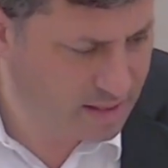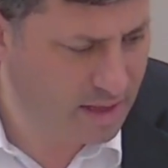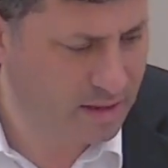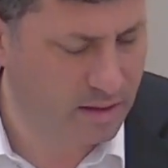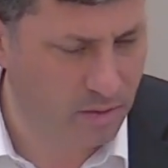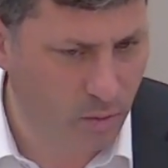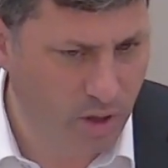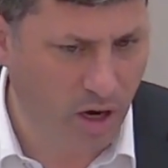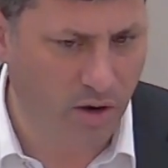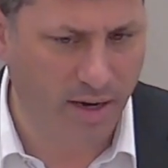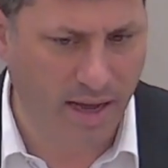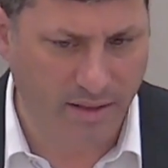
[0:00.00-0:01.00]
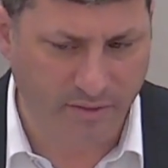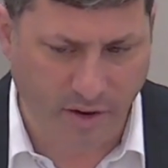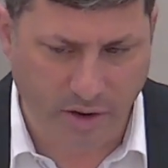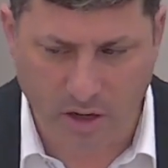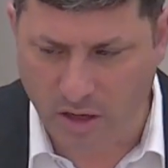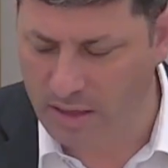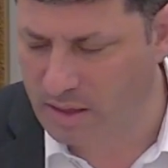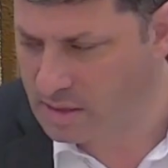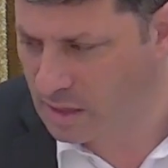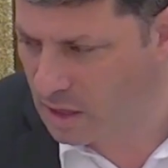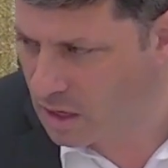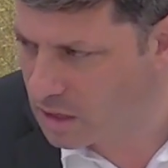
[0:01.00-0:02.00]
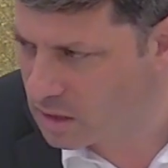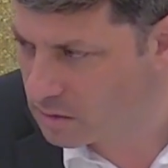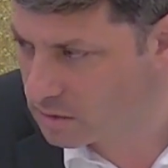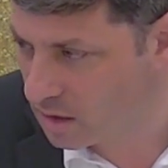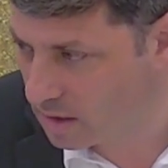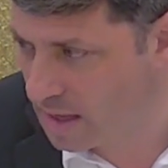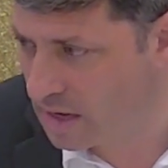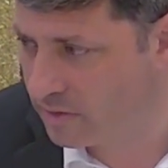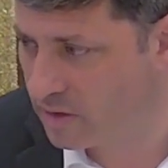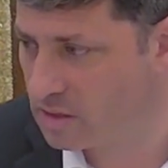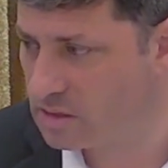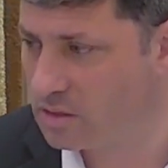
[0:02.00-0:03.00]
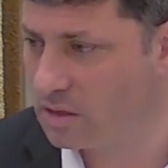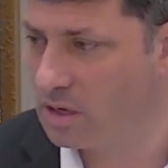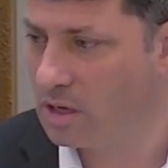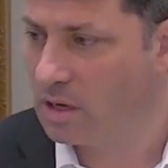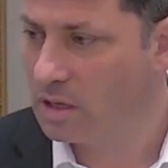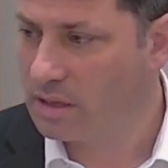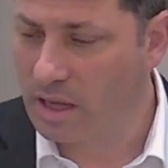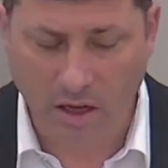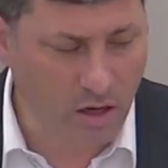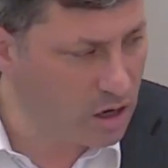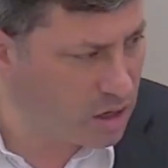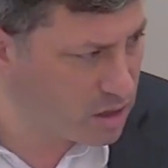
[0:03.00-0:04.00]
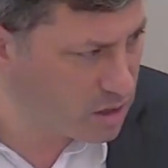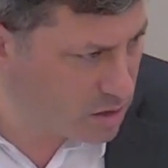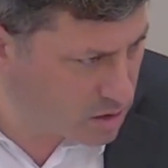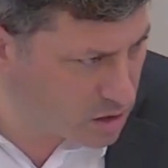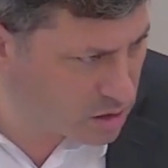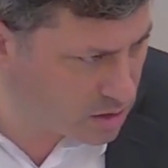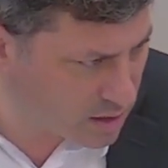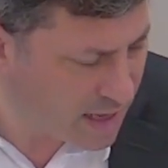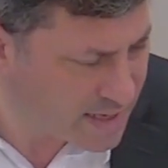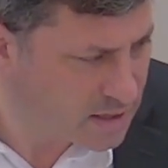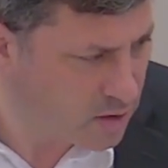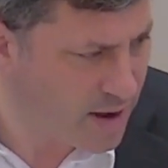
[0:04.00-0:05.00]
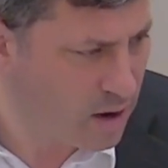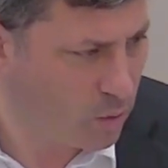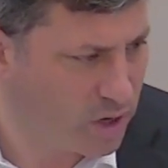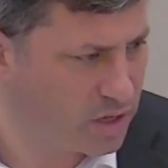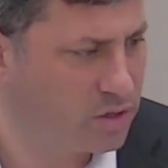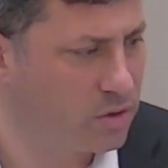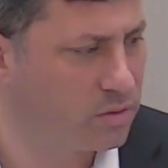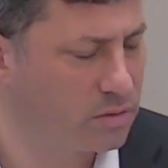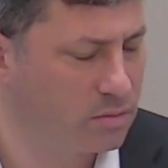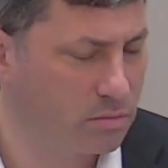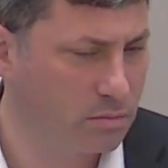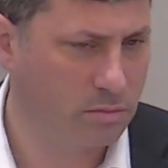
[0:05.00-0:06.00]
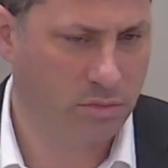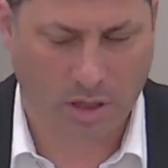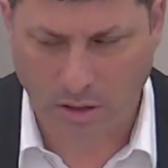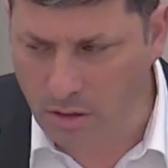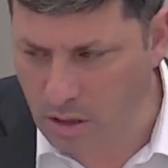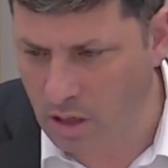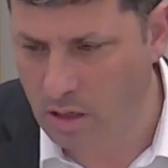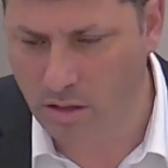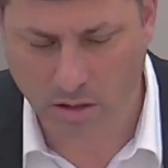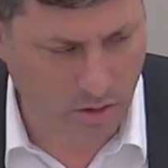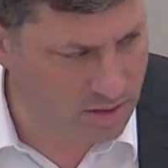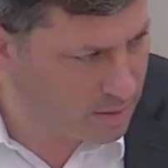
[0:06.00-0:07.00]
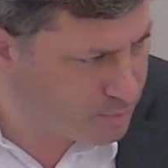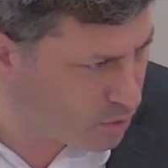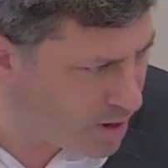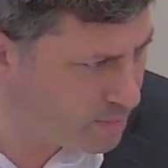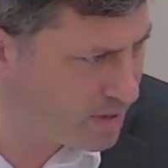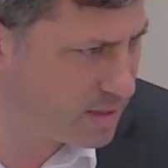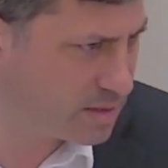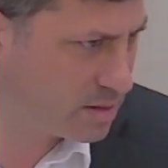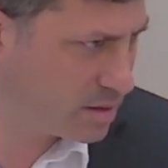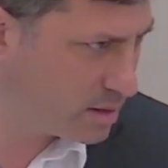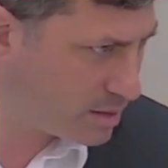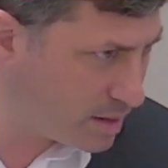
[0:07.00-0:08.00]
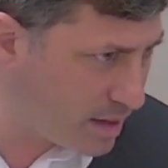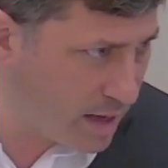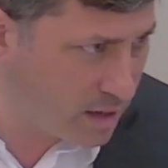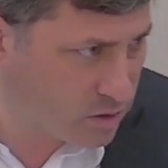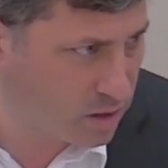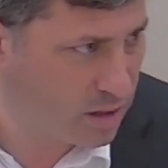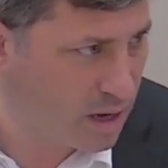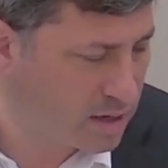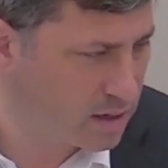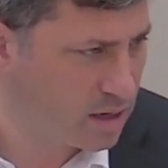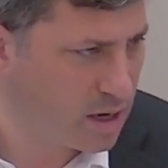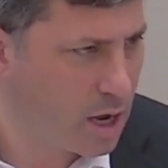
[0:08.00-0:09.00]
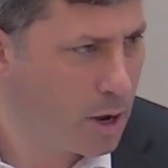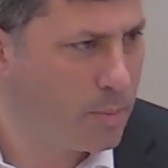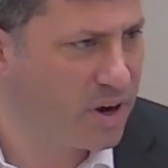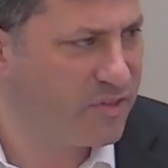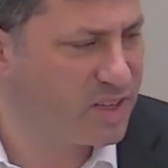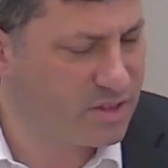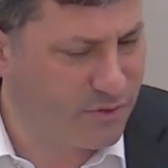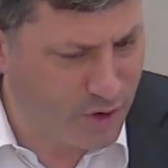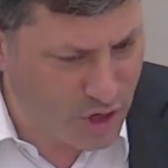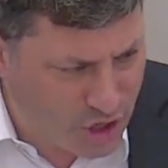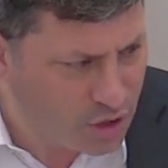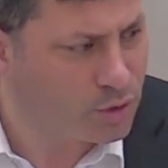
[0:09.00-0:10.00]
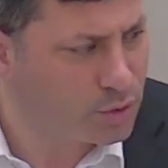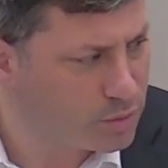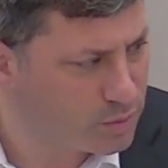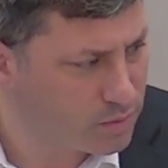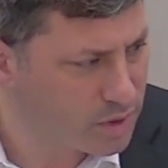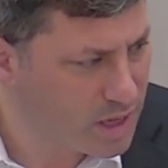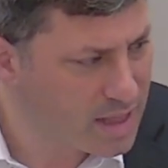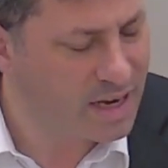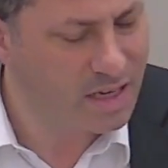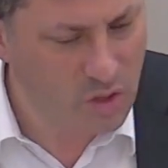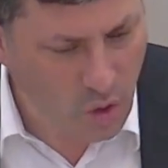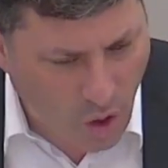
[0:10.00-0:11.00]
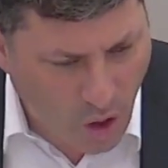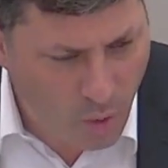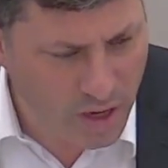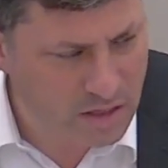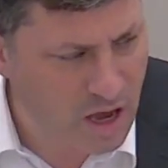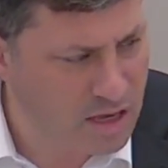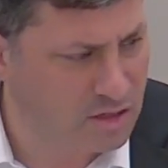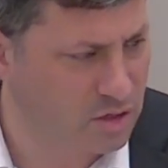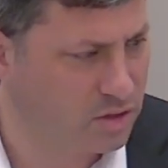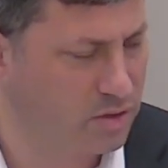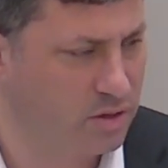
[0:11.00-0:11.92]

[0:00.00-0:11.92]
that we are not very good at this halacha, a lot of us. Tell a guy, the, the lights are out, what do you do? Tell a guy, you say beremez, da-da-da, you turn it on. But if it's for you, then it's always asr.